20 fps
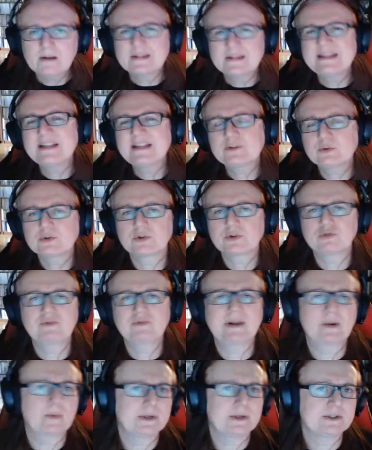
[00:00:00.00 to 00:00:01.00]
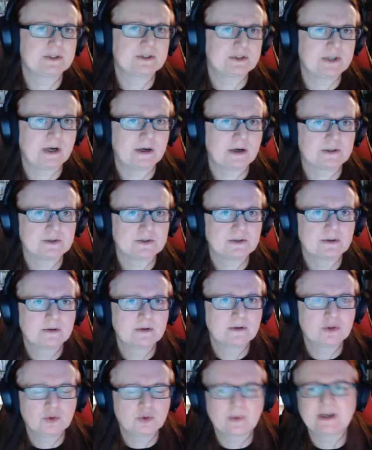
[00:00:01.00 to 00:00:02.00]
This was a great way to start
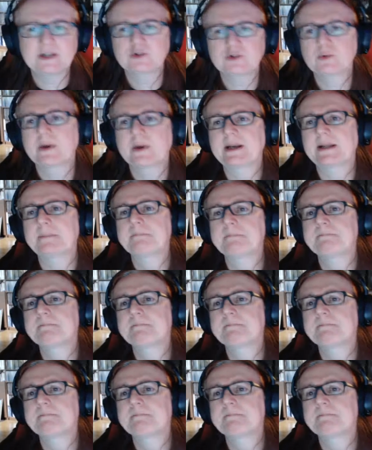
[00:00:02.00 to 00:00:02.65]
2020.